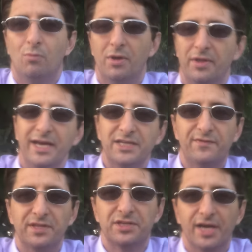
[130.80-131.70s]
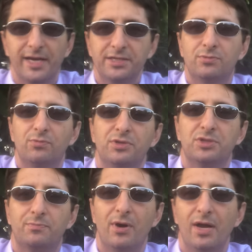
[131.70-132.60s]
Well, the next thing that changed
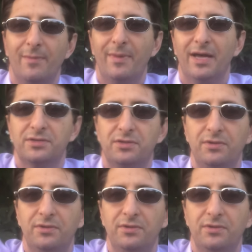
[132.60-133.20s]
was by about